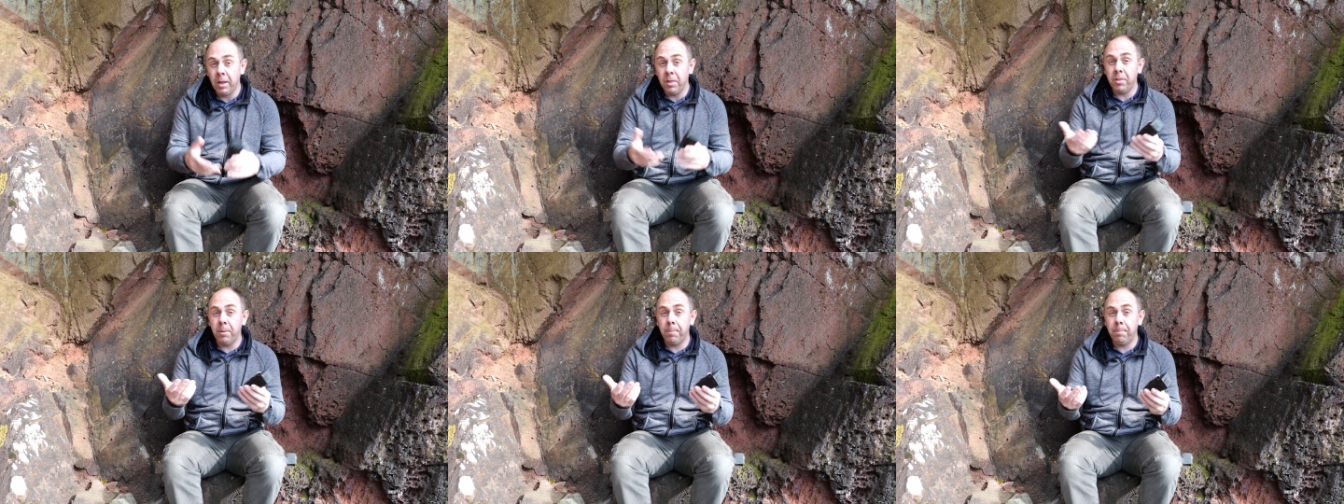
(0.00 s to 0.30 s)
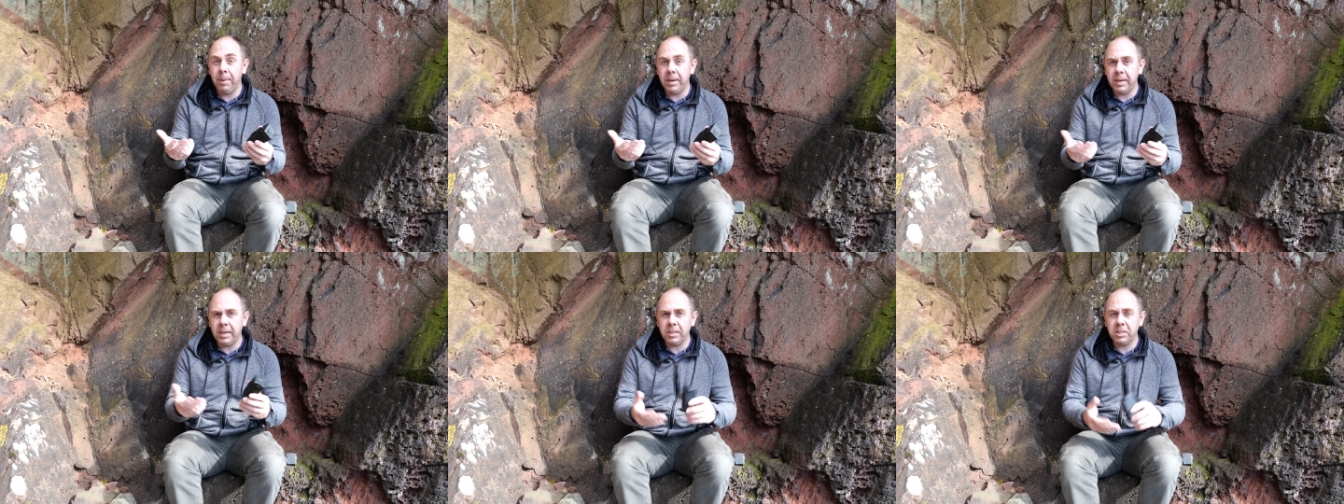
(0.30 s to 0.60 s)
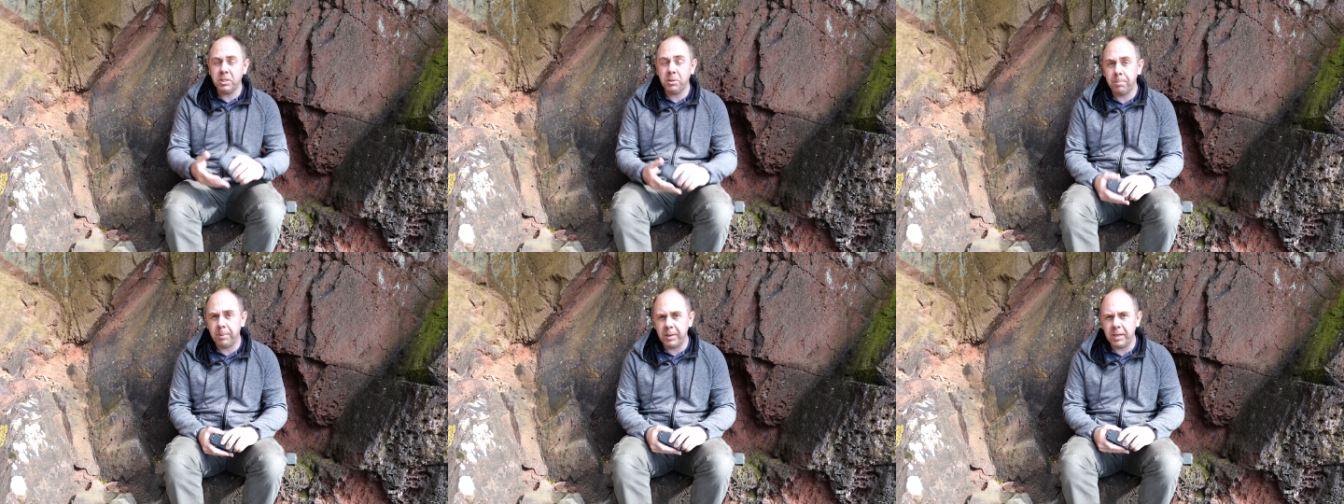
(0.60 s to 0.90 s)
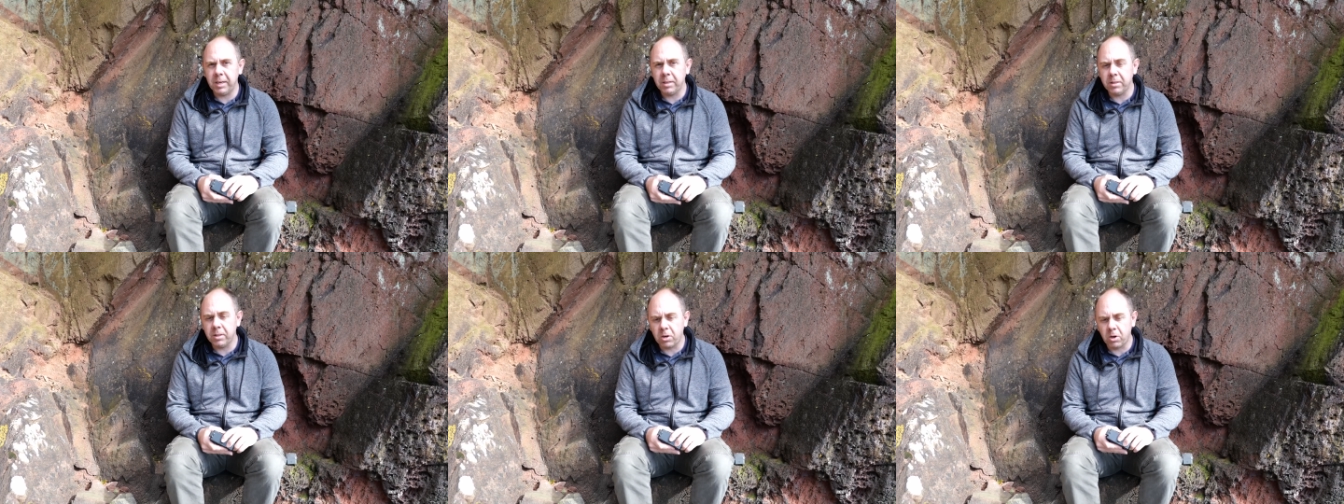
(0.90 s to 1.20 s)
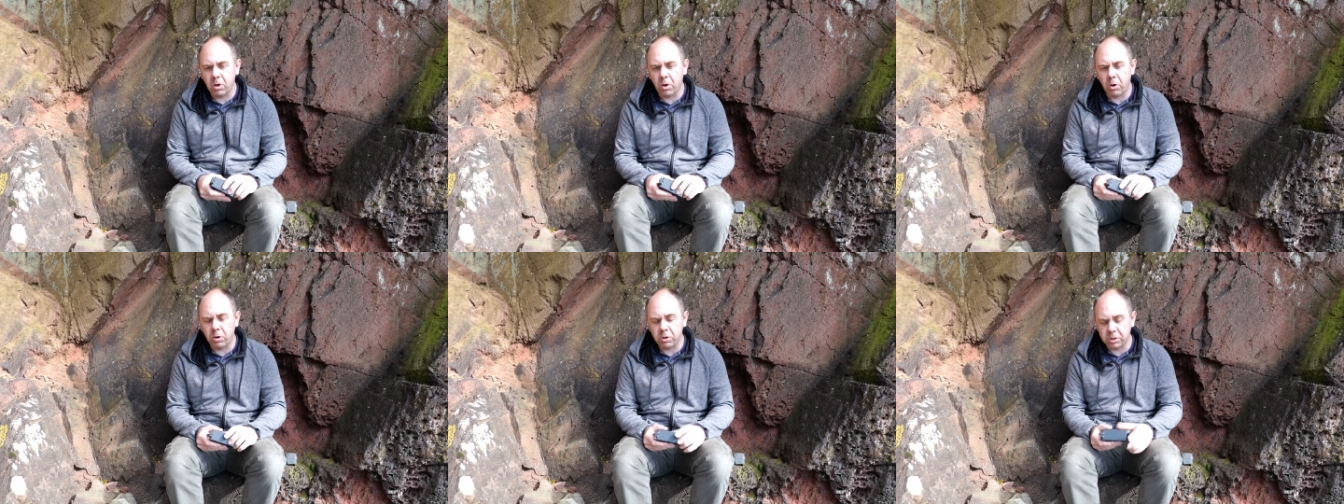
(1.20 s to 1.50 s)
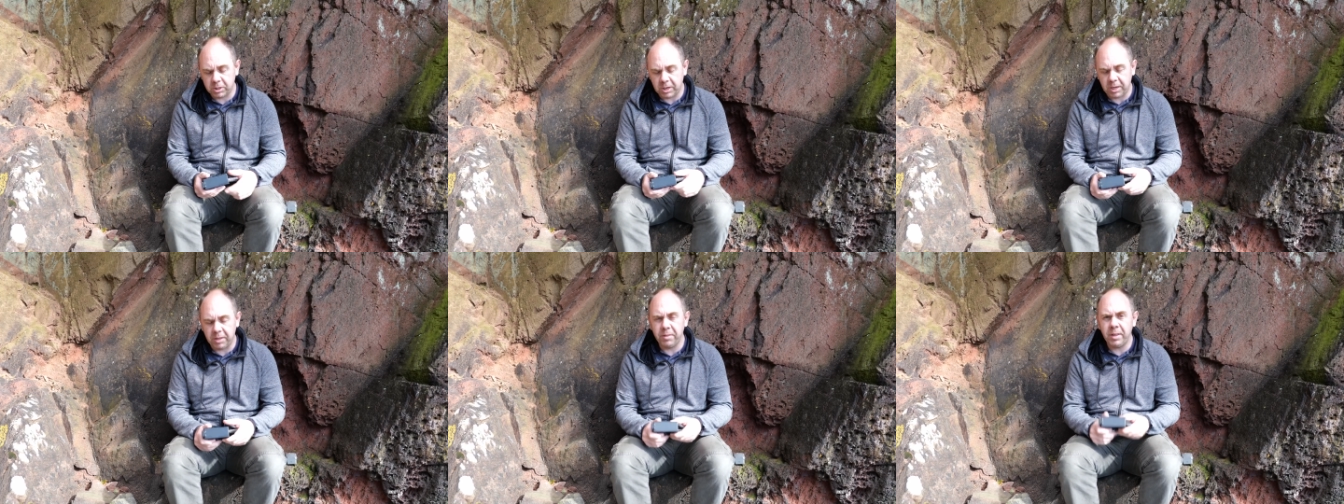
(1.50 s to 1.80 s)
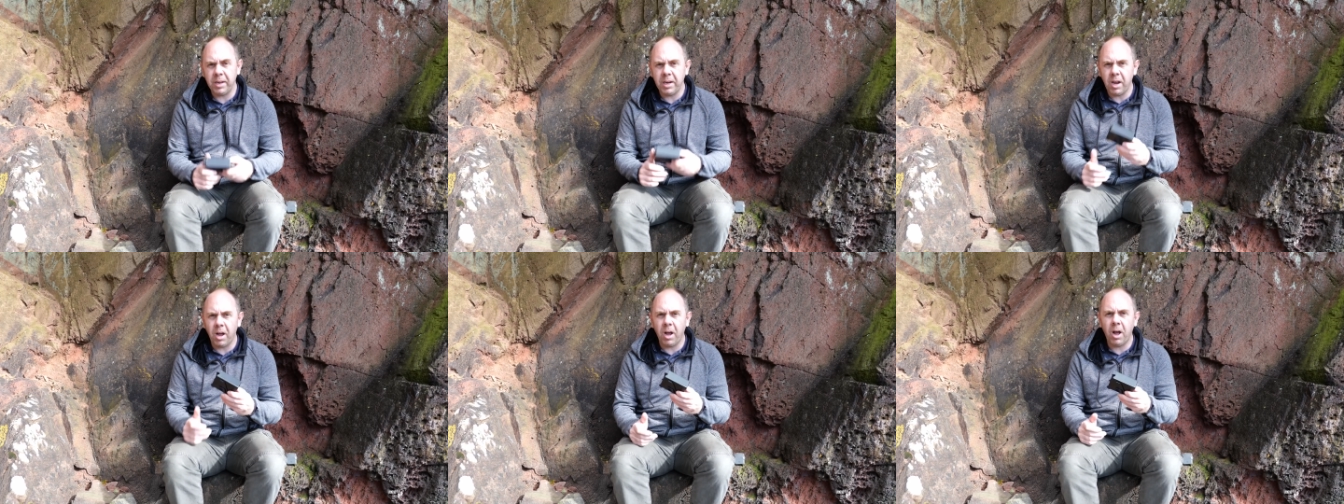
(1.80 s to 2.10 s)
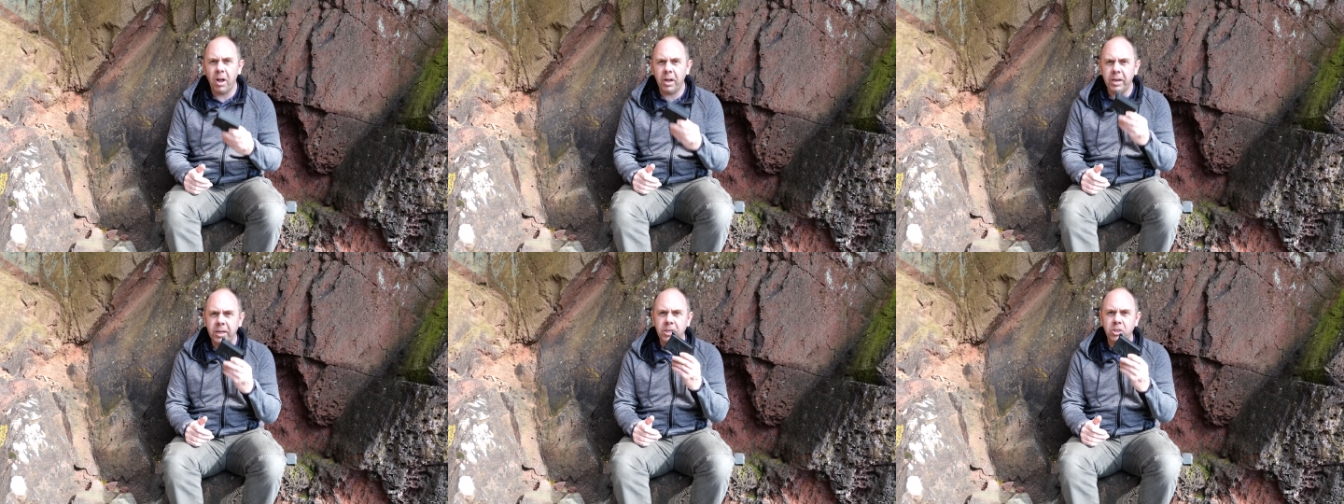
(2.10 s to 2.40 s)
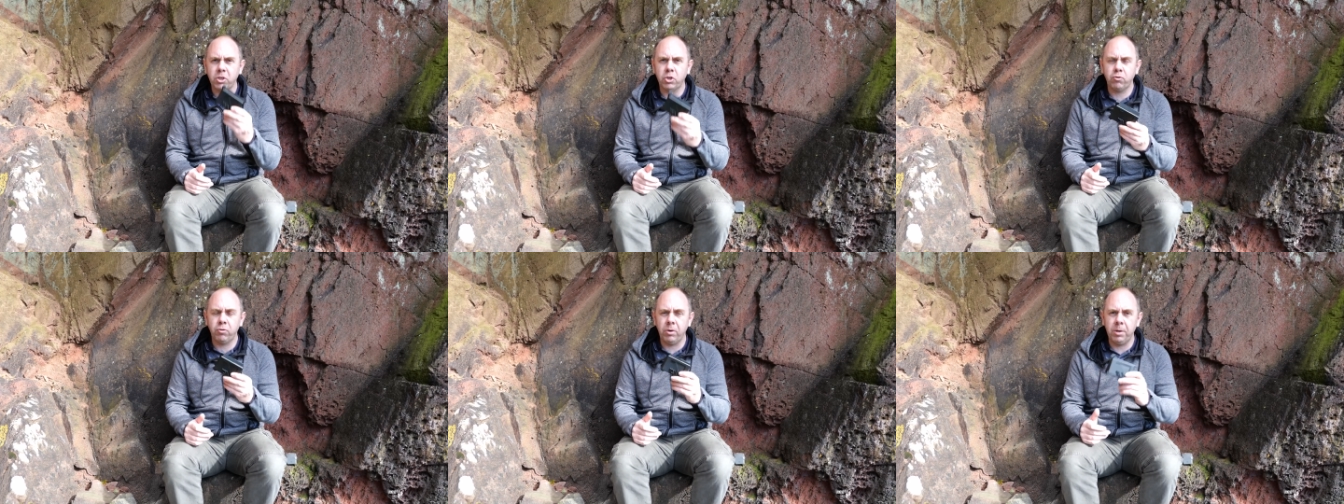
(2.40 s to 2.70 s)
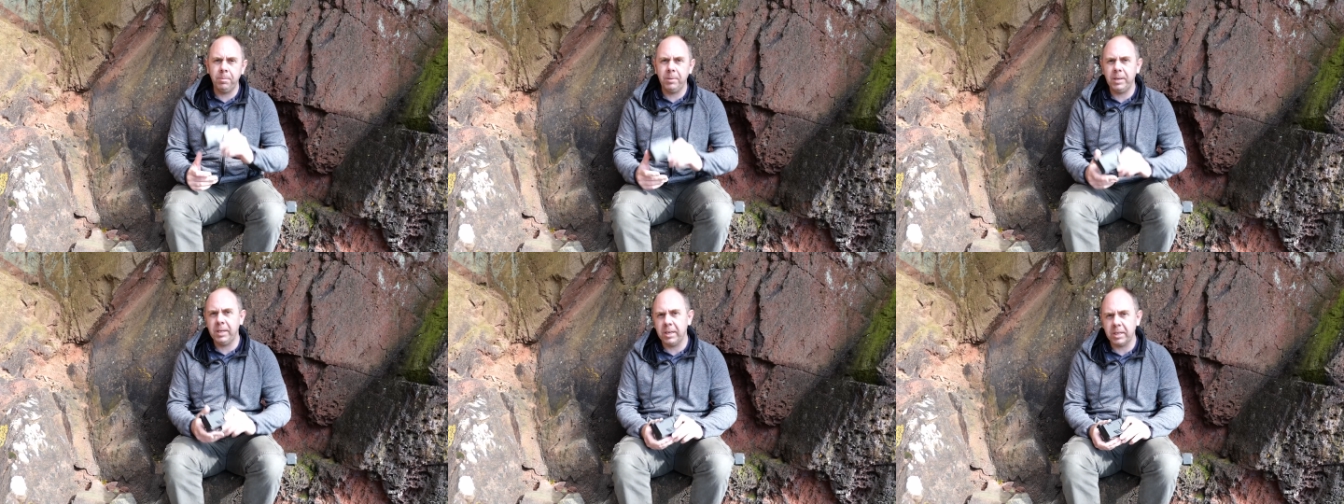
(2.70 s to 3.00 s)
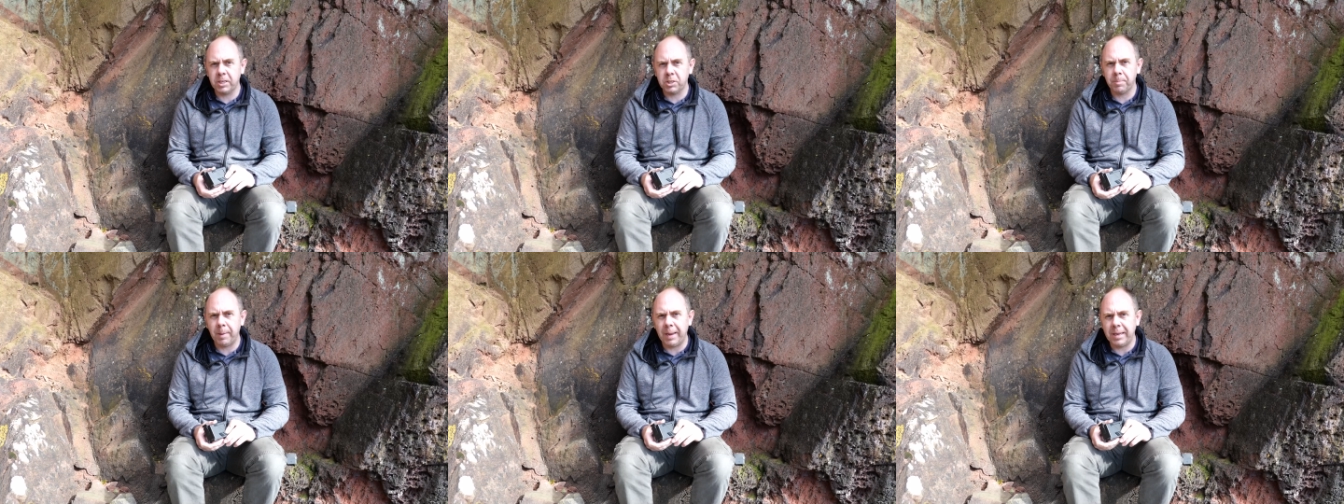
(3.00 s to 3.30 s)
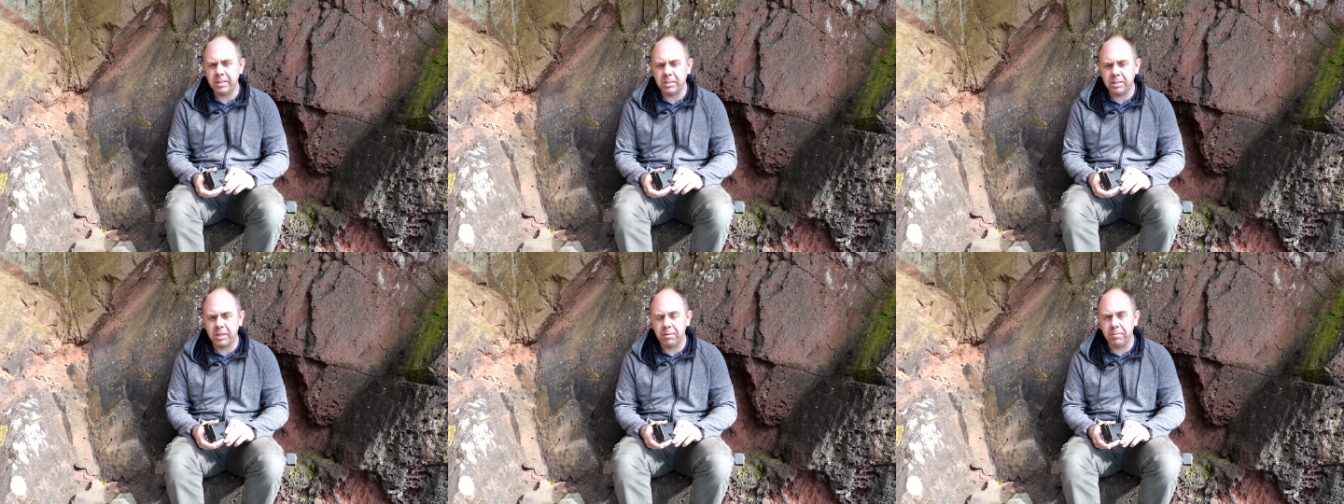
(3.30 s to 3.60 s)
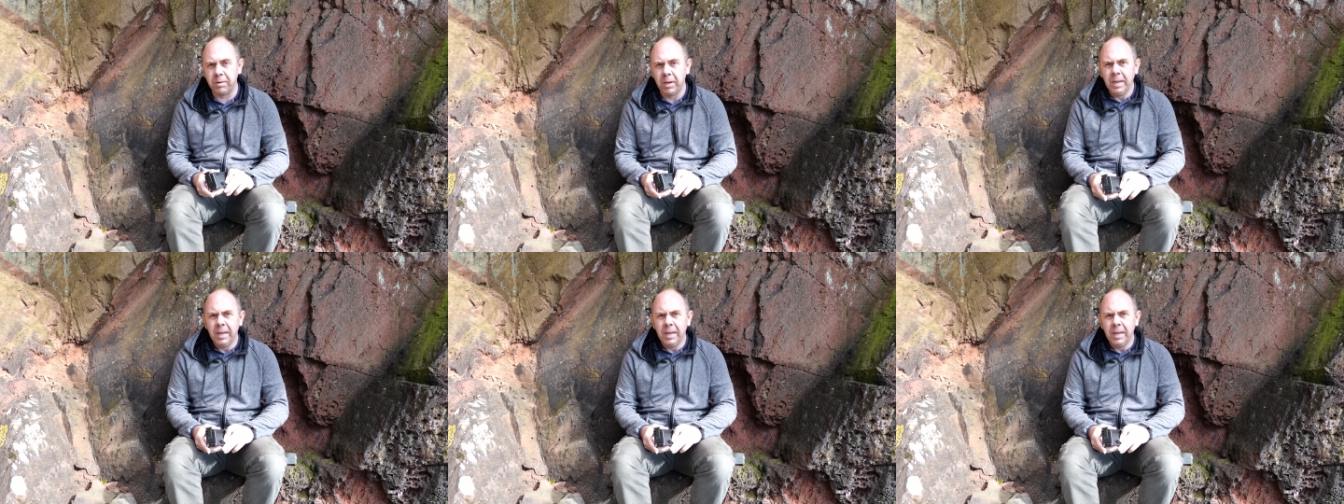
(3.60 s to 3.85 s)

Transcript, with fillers: The biggest being the cost, and they are extremely expensive.